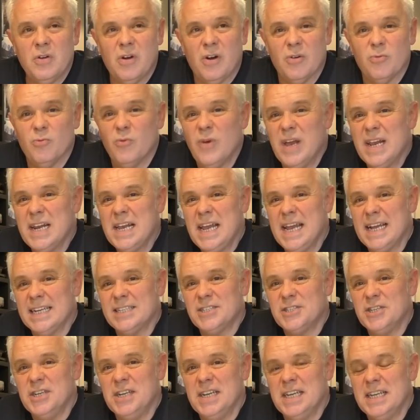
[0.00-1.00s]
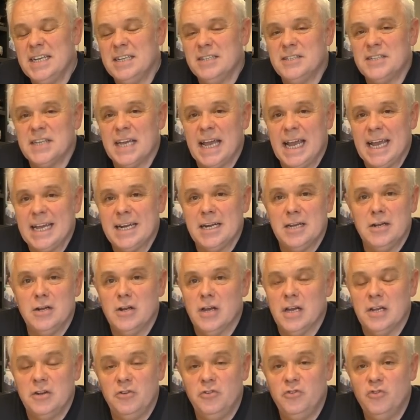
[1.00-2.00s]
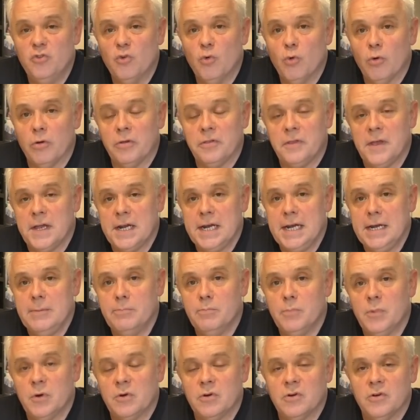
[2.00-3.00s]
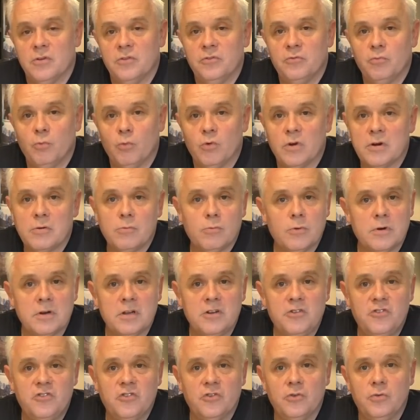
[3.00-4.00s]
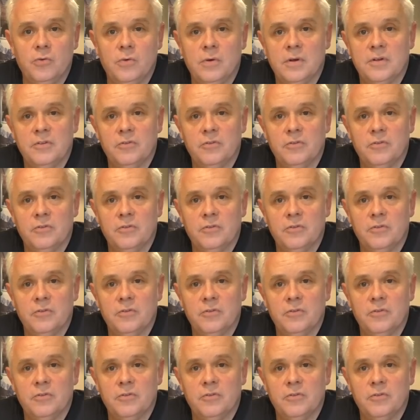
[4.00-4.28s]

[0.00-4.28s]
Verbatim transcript: I really actually needed to add in a door at that end because what I want to do